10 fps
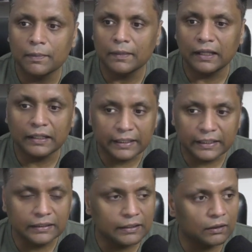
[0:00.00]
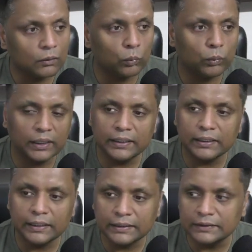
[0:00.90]
and again uh, very
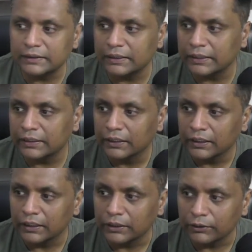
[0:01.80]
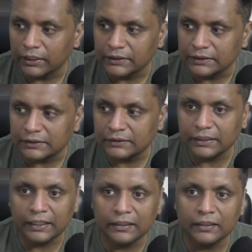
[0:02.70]
easily you can just
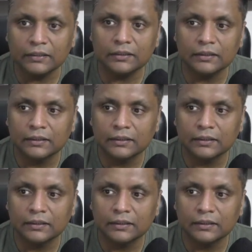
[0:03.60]
edit